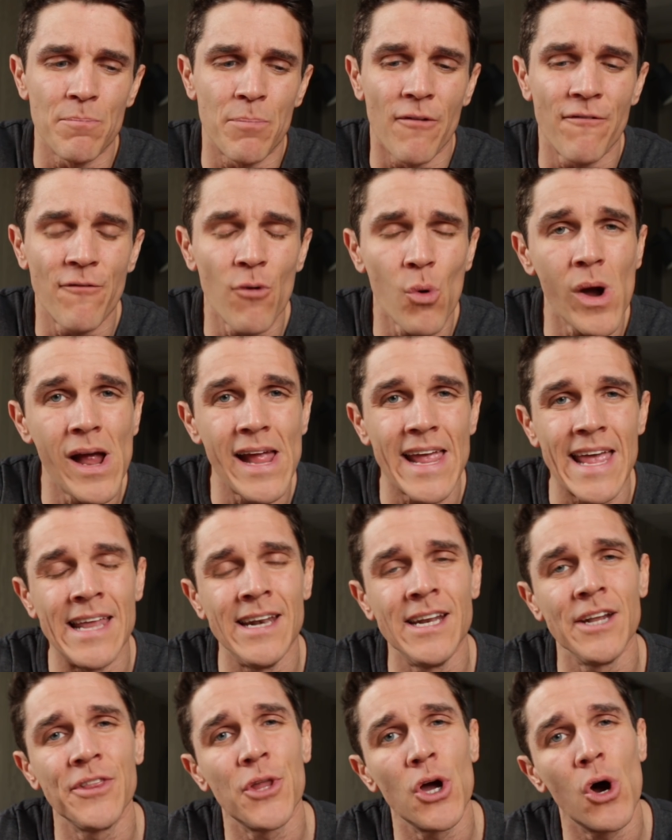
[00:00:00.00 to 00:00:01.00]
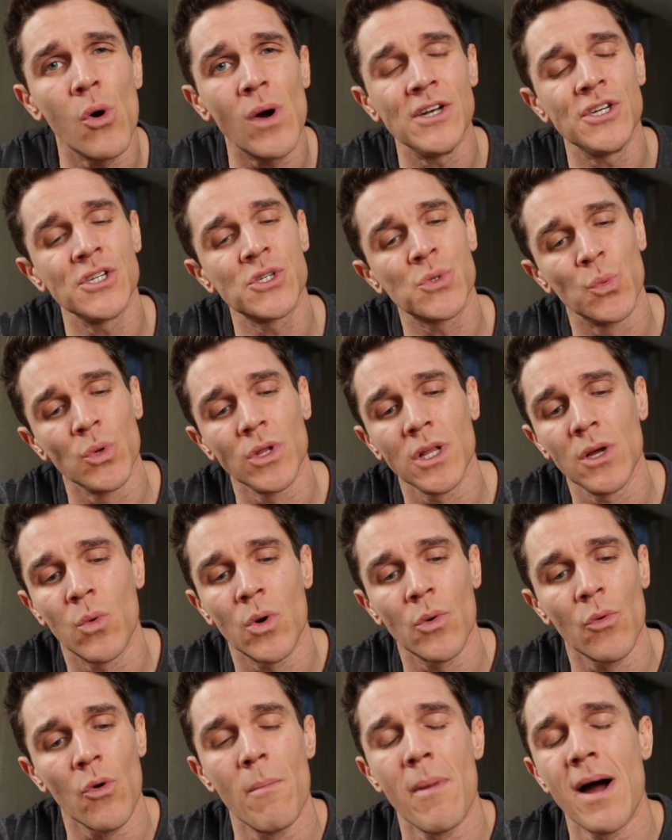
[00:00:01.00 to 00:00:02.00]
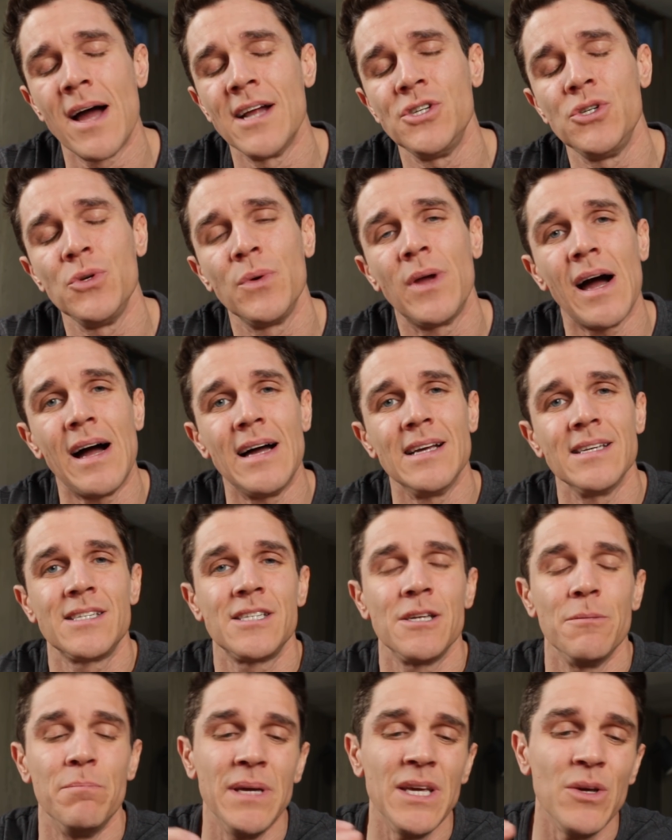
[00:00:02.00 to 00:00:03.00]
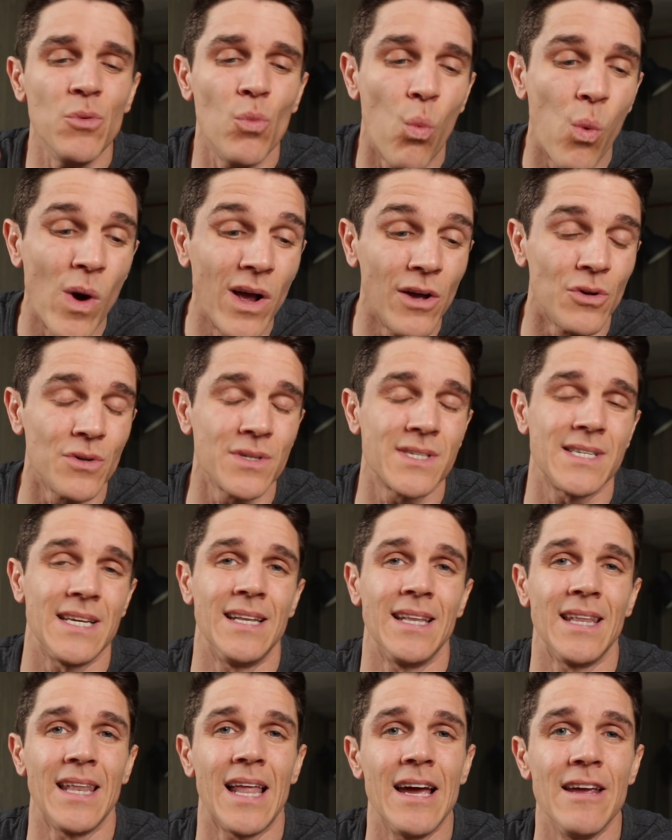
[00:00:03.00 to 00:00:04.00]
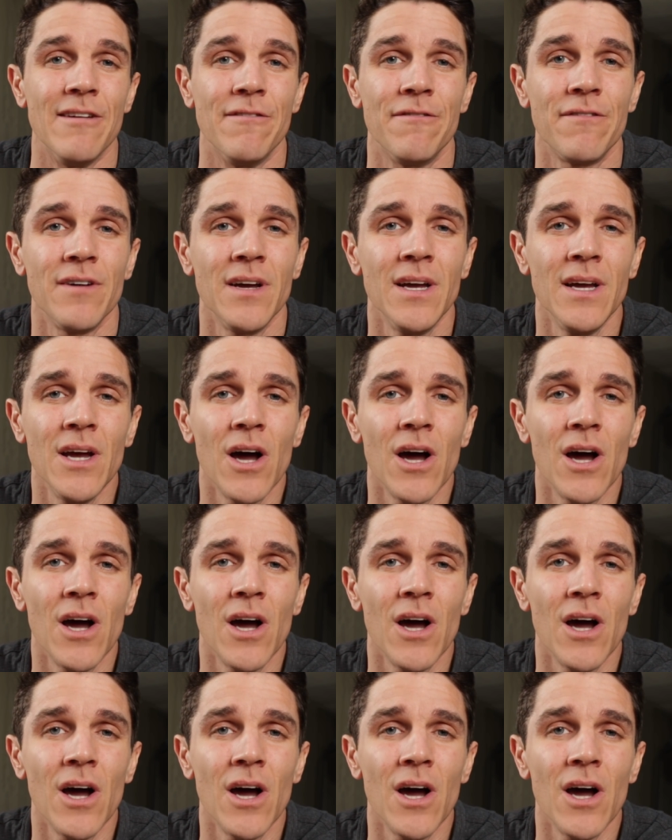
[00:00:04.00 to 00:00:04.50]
Before I end it though, I just really want to remind you guys to be wills in life.